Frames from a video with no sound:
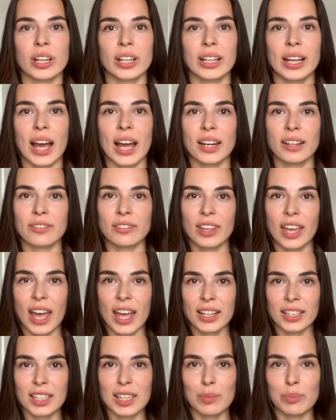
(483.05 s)
and kind of
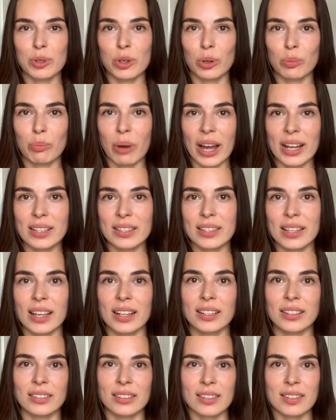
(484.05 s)
can keep your
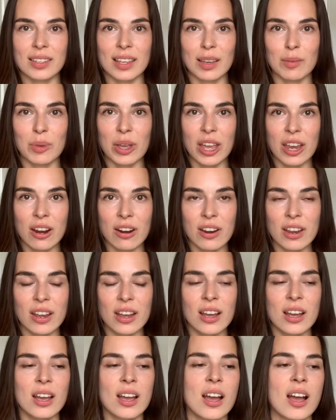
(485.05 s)
mindset in the same
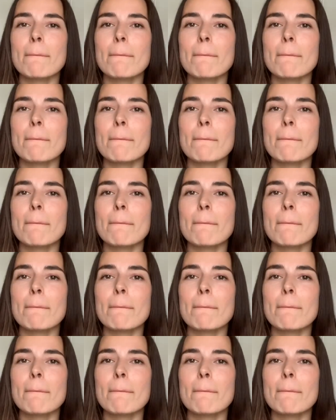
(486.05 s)
area.